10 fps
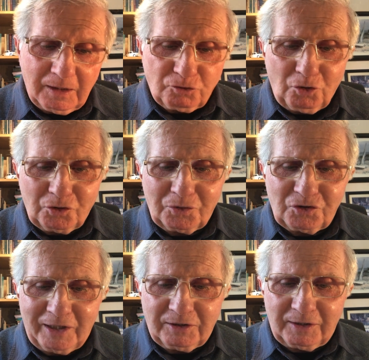Joshua
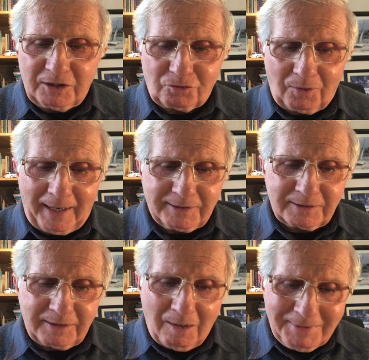said to the Israelites,
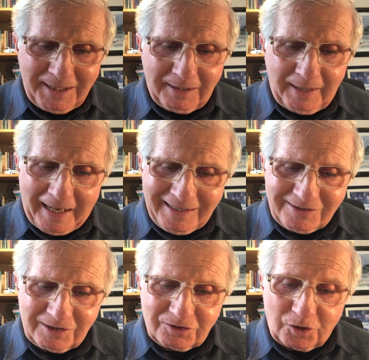"Come here and
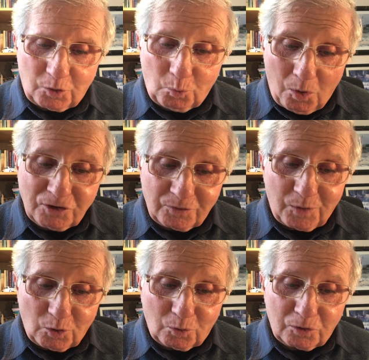listen to the words of
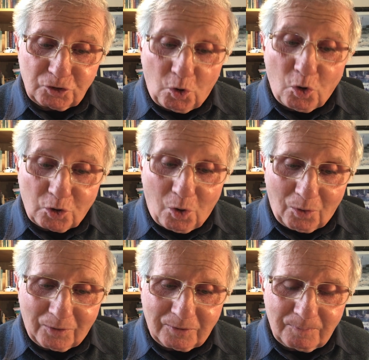the Lord your
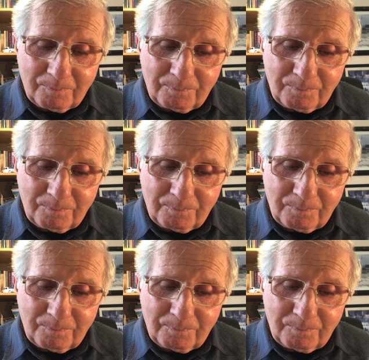God.